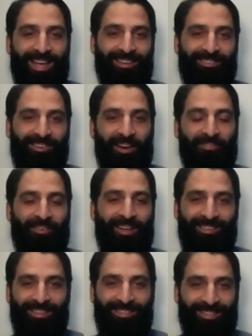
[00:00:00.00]
side
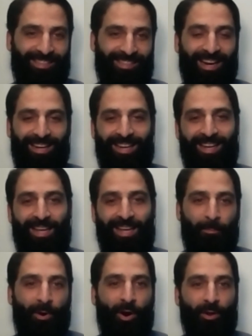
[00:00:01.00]
event is exactly
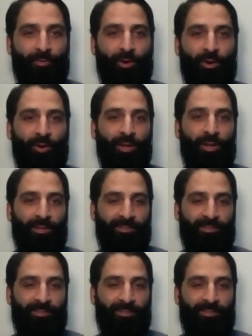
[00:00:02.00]
part of our